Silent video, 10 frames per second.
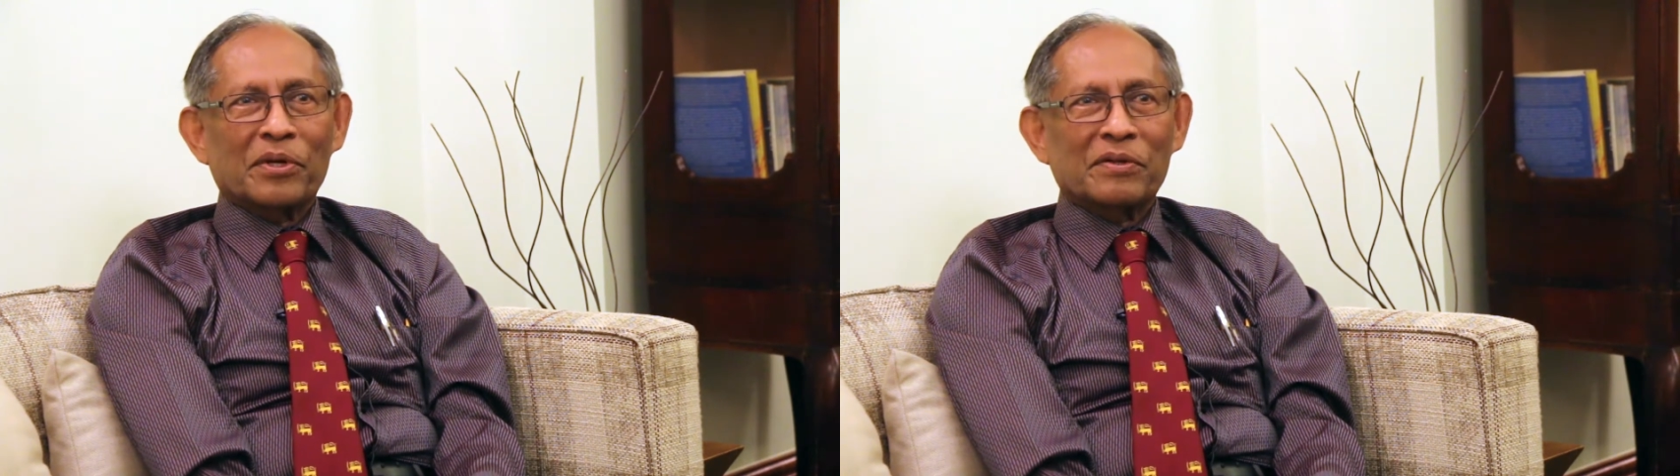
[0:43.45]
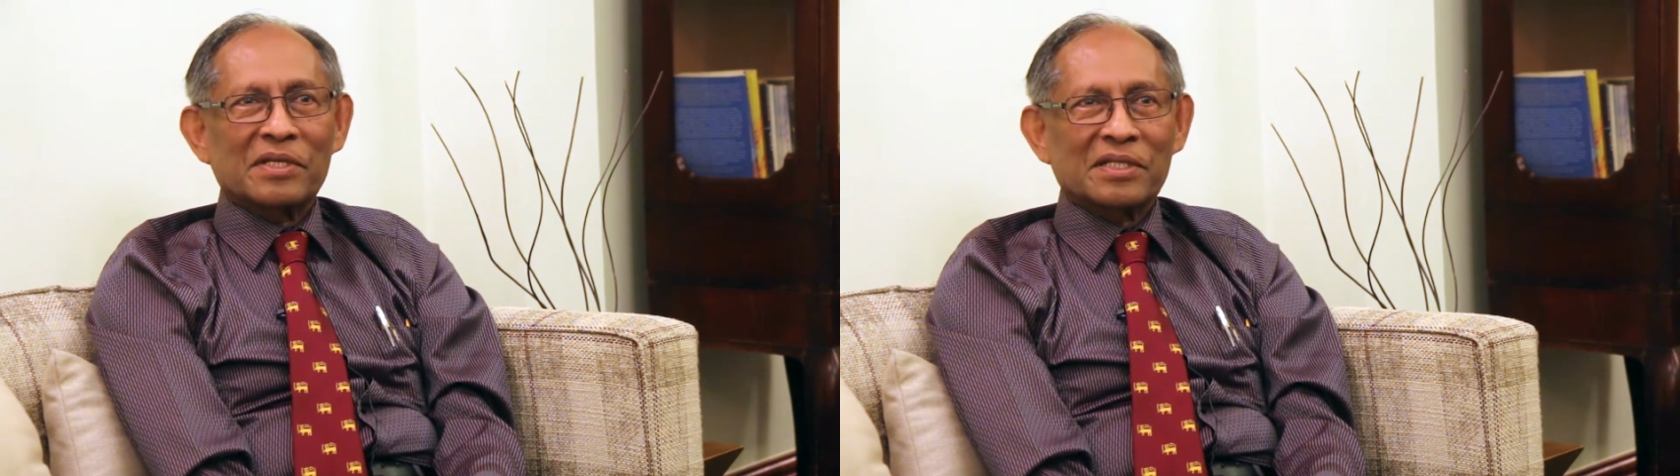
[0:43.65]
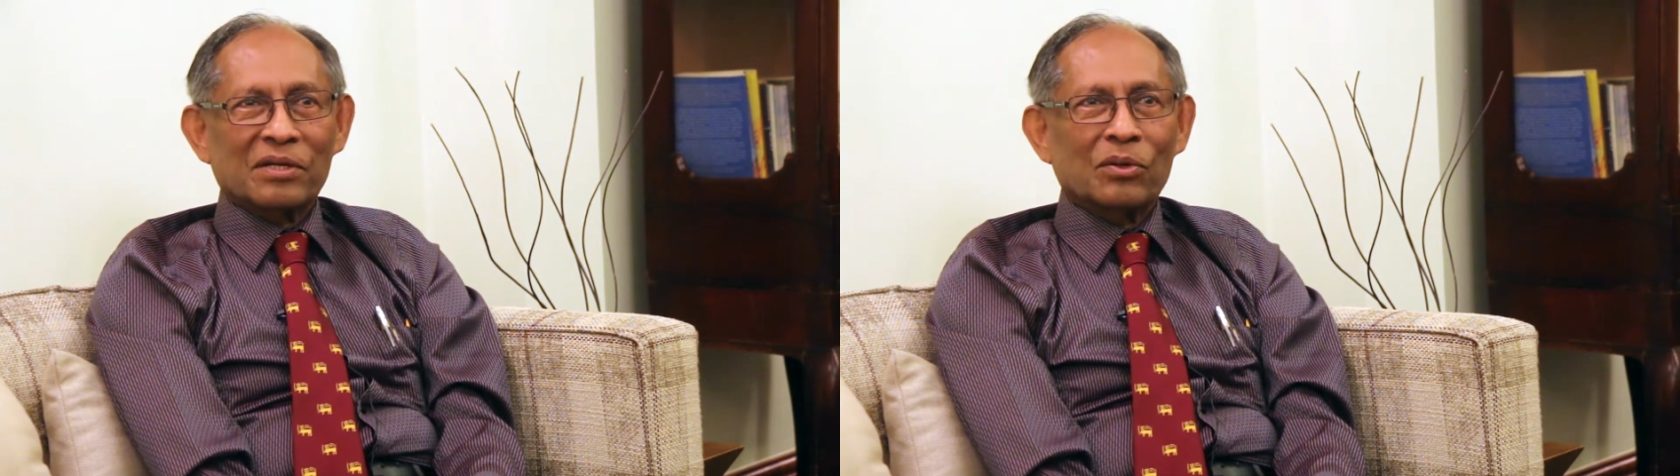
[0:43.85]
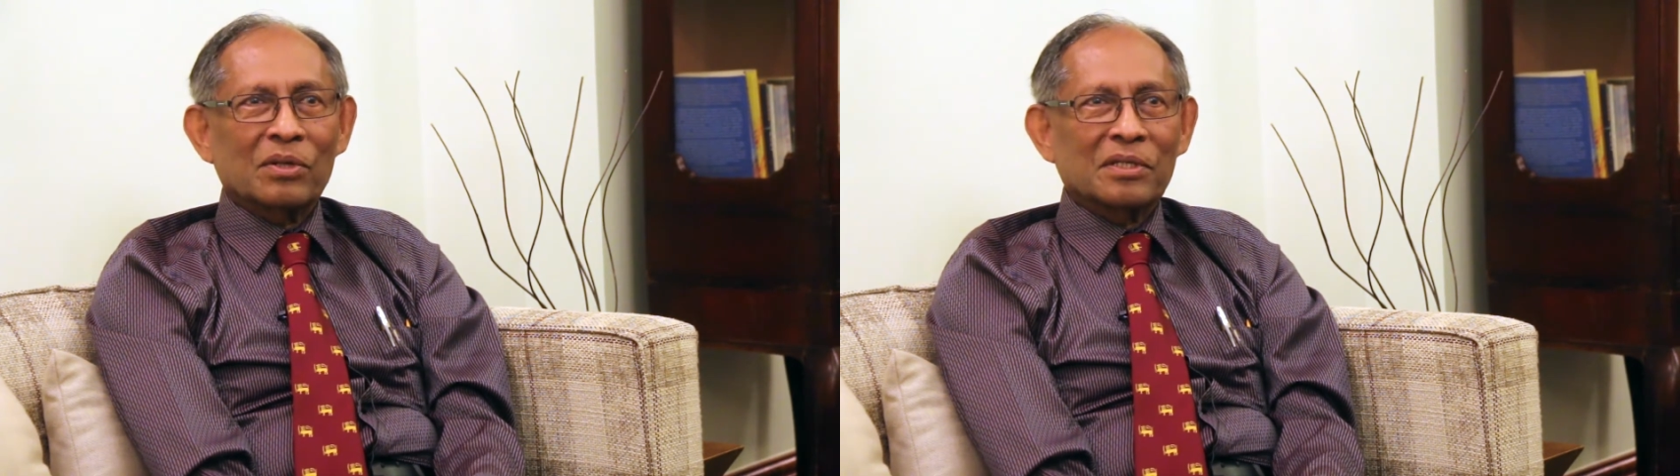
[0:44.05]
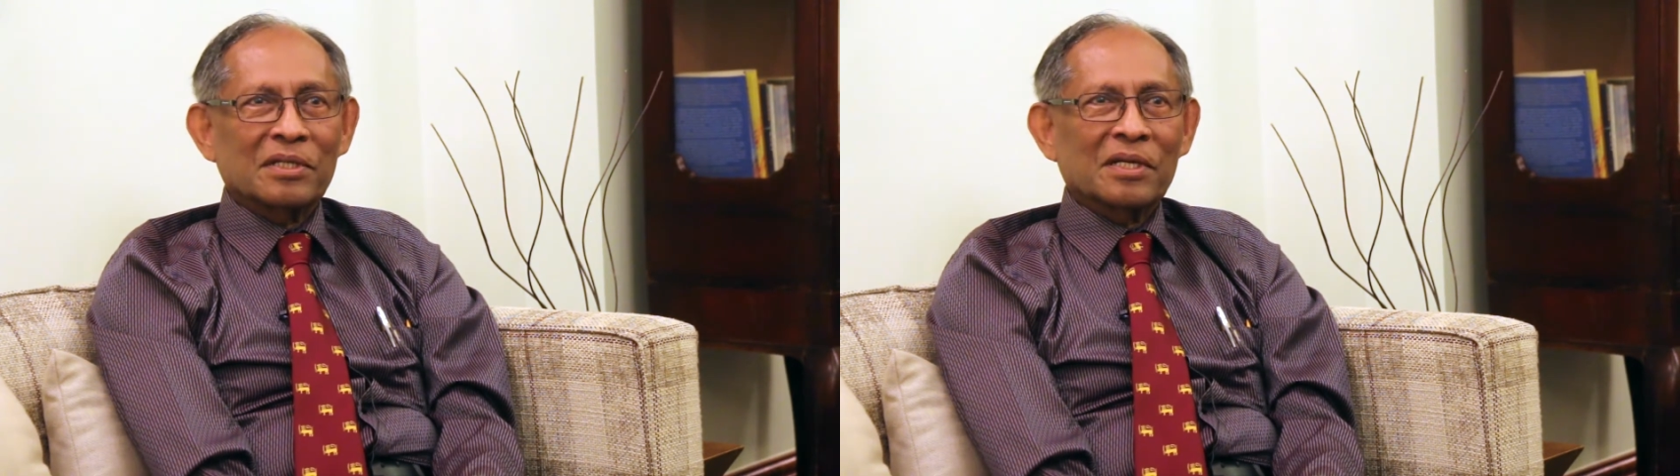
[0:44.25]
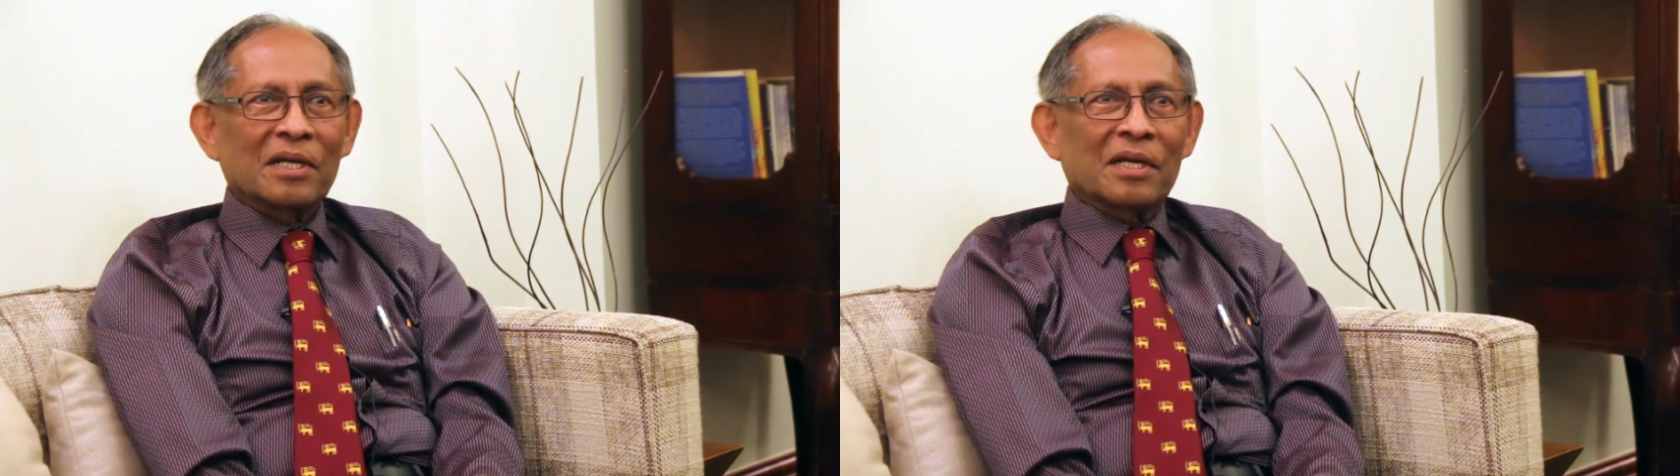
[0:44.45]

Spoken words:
one of these old